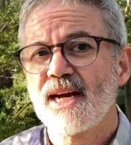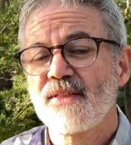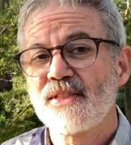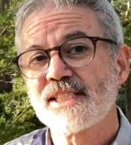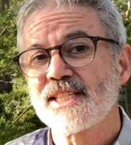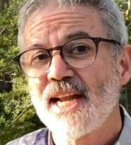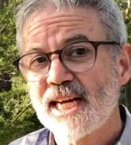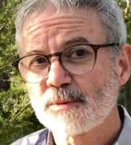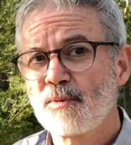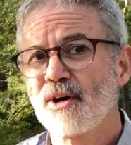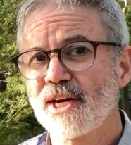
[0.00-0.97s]
This
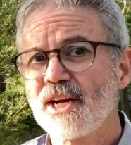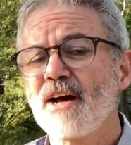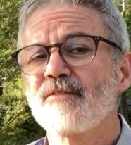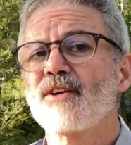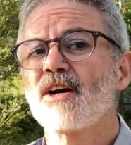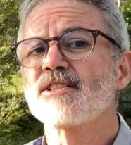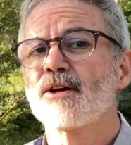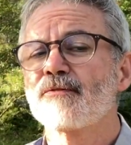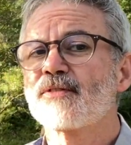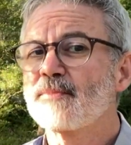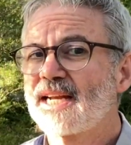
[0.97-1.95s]
next point flows on
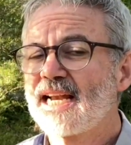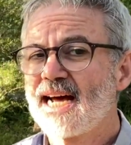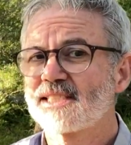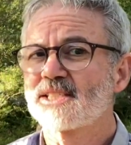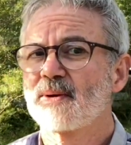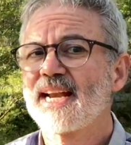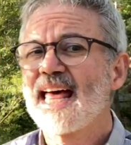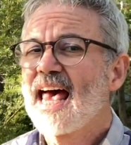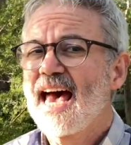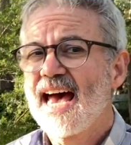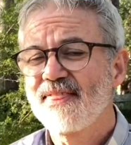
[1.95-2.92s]
from the last one,
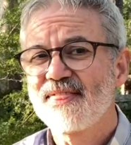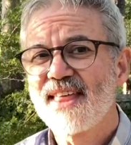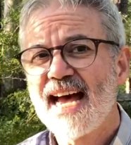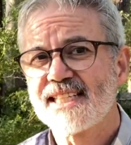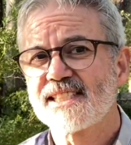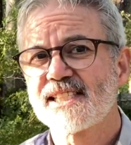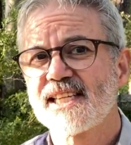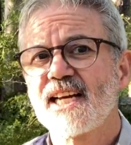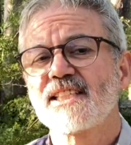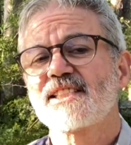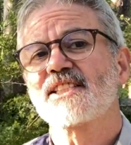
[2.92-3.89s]
and that's
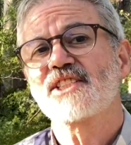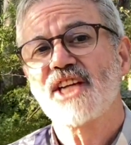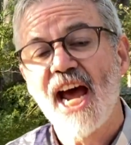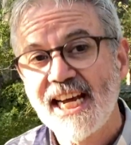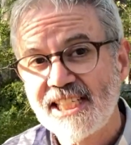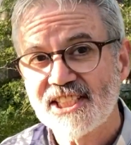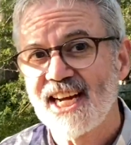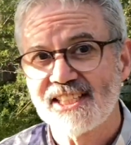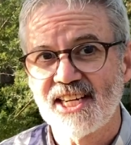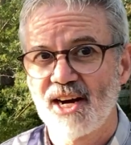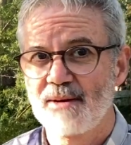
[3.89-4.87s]
to change our
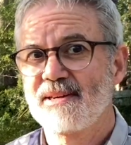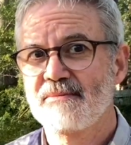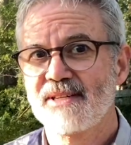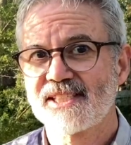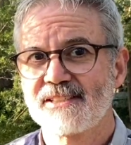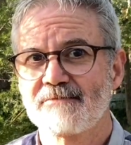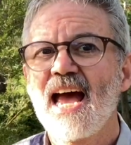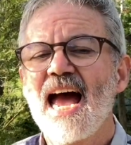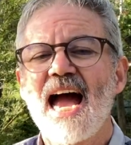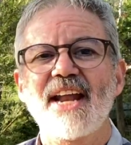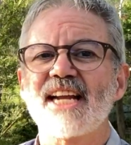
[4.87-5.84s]
time limit.
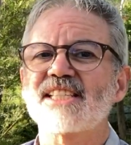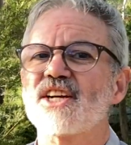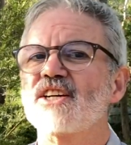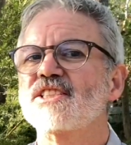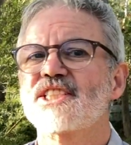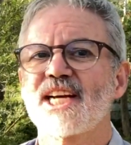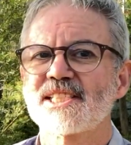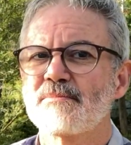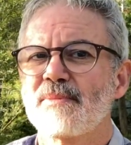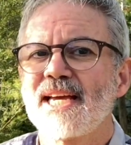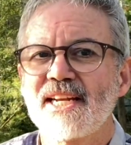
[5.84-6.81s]
And I don't just
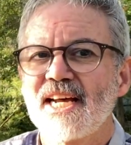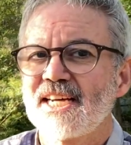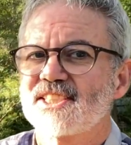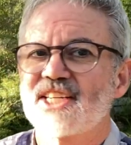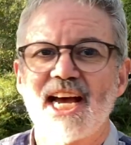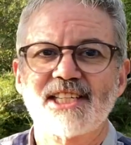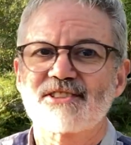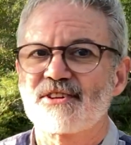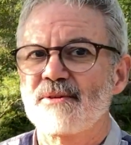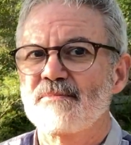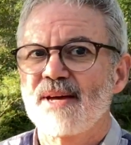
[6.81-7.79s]
mean change
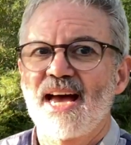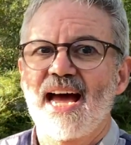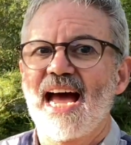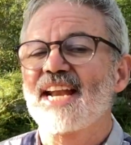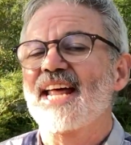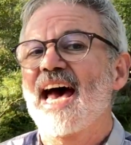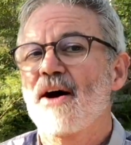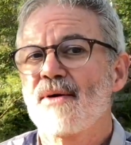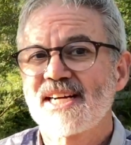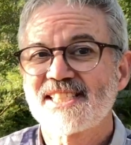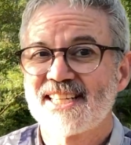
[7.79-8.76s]
from an
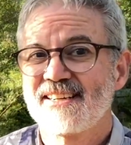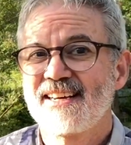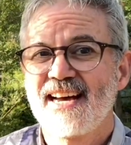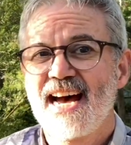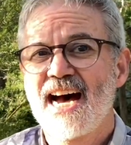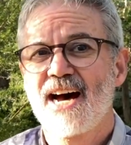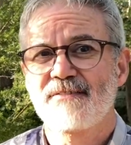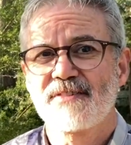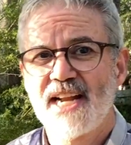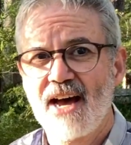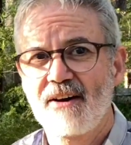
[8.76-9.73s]
hour to half
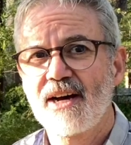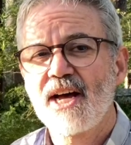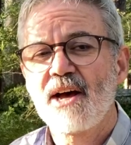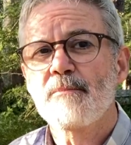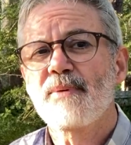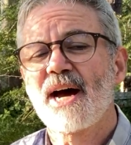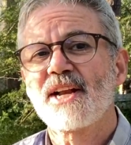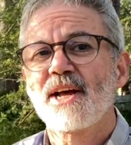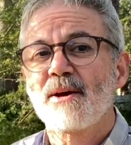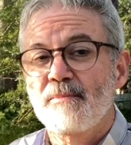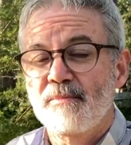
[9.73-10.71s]
an hour, but
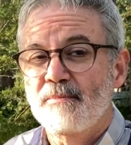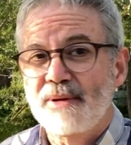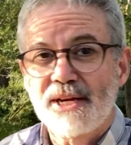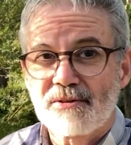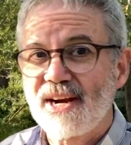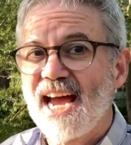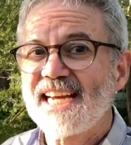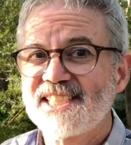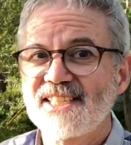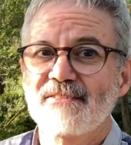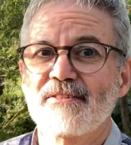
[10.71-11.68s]
be
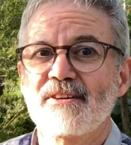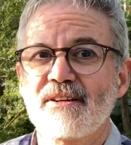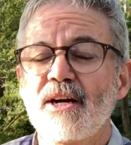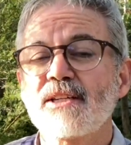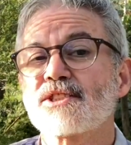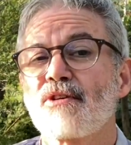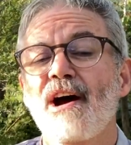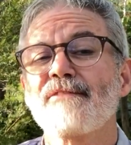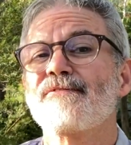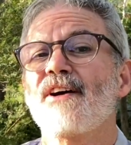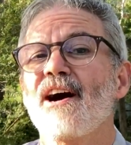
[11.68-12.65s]
creative. Try
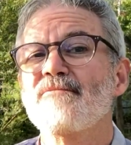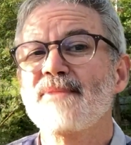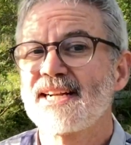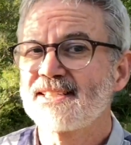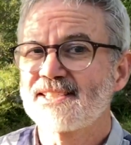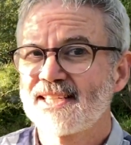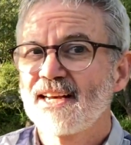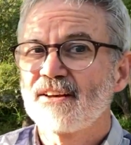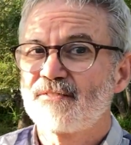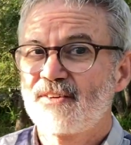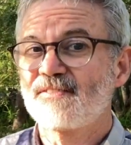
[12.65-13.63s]
5 minutes,
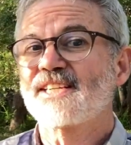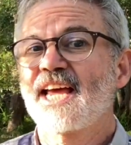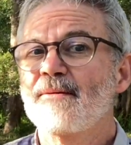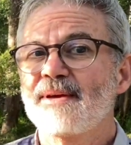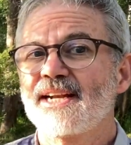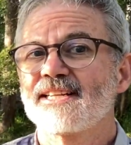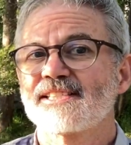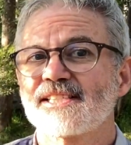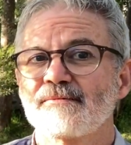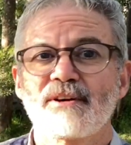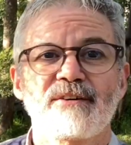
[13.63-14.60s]
15
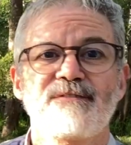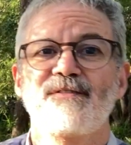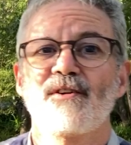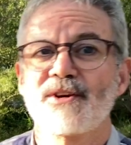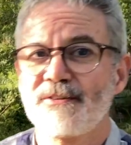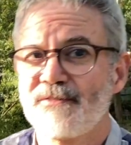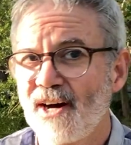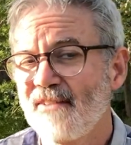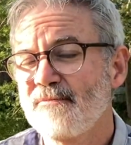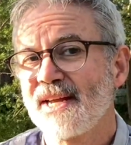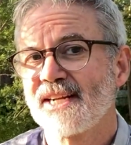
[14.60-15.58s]
minutes,
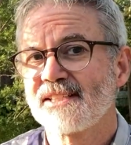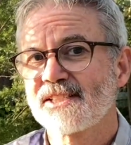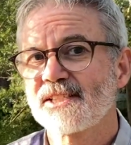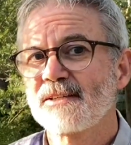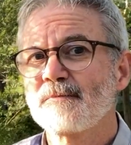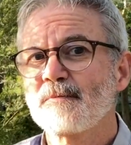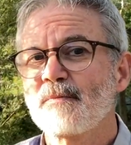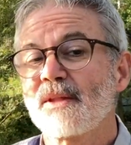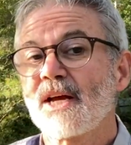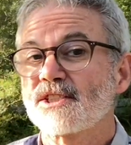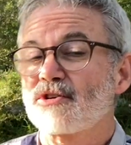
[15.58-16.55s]
45 minutes.
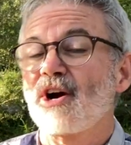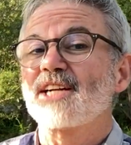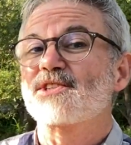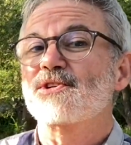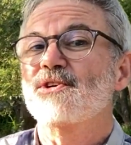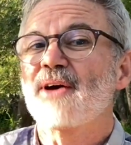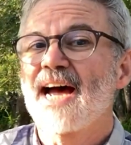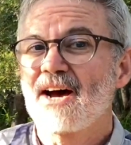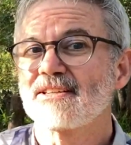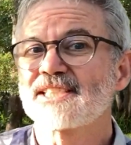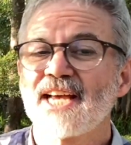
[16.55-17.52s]
Try 2
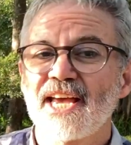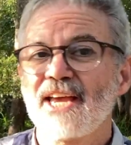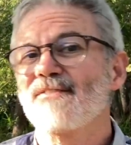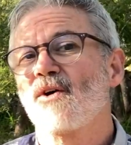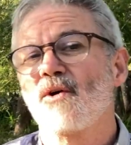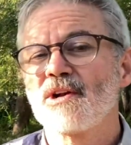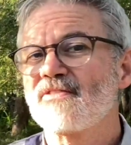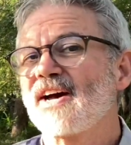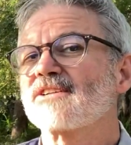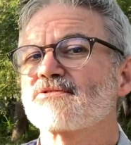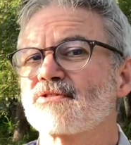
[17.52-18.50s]
hours if all of
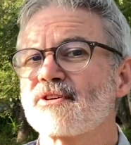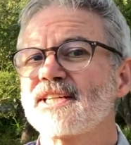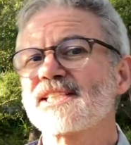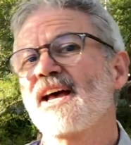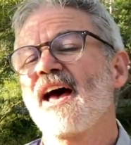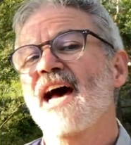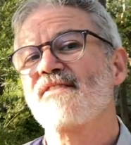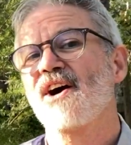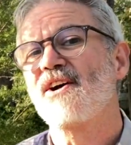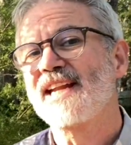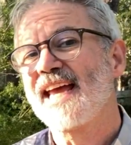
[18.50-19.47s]
our drawings have
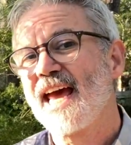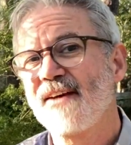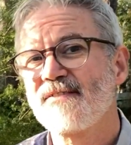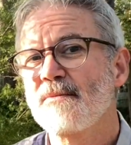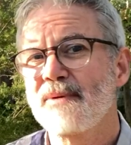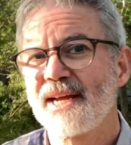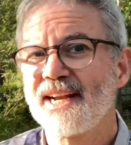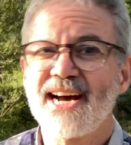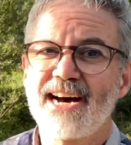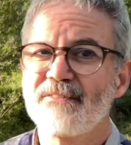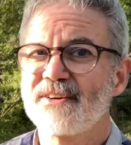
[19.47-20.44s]
only ever been
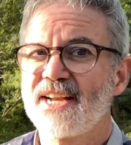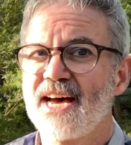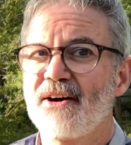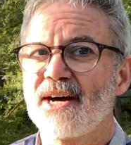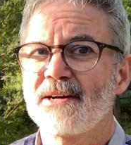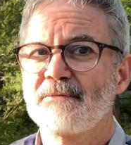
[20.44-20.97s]
half an hour.